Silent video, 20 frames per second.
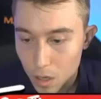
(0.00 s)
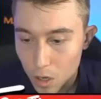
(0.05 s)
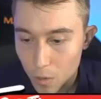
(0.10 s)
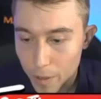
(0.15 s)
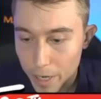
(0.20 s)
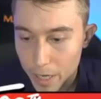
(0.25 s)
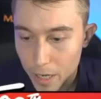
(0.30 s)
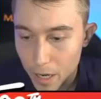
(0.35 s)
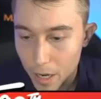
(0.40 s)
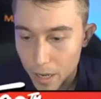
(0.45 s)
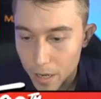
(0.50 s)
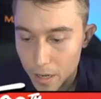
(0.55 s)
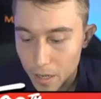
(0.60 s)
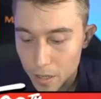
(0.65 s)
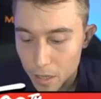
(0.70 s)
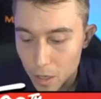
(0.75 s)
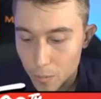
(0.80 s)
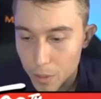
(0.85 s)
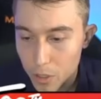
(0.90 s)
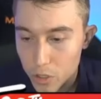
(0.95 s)
Oh my god.
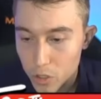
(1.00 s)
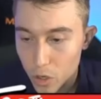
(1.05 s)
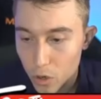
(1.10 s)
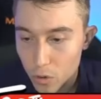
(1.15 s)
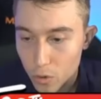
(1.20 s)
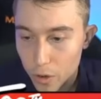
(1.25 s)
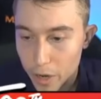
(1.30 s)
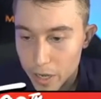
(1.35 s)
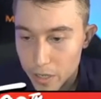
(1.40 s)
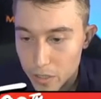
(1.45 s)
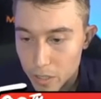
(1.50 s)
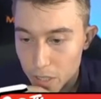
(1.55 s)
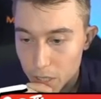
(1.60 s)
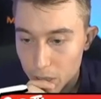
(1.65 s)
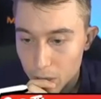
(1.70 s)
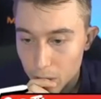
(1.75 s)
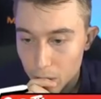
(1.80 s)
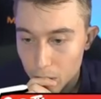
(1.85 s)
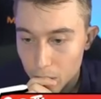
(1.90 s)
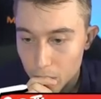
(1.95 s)
That'd be so crazy.
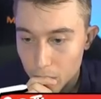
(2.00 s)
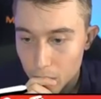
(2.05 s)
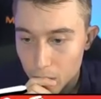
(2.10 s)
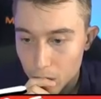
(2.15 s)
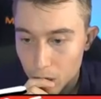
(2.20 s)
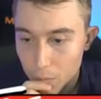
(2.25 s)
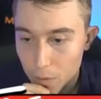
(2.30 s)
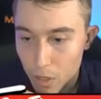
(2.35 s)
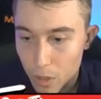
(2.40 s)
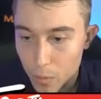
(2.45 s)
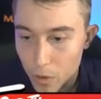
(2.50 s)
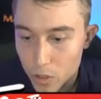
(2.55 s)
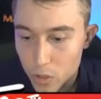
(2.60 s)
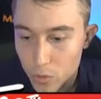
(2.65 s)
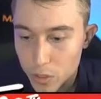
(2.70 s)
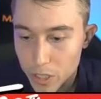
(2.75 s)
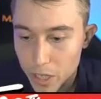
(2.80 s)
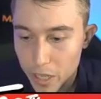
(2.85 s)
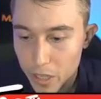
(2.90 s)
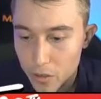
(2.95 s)
Be the
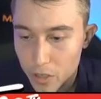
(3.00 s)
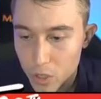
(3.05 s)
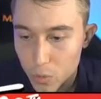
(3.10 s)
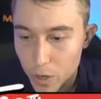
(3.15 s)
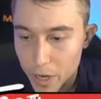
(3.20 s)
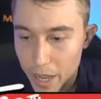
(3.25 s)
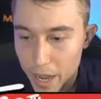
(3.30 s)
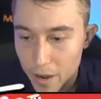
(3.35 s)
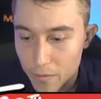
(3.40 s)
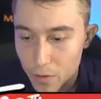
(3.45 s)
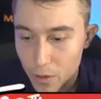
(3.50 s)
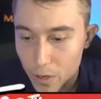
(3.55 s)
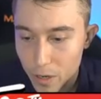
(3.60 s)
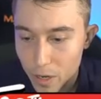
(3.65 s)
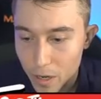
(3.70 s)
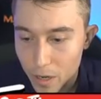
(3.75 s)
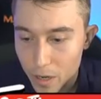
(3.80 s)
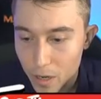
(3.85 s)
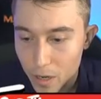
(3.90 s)
most ridiculous win ever.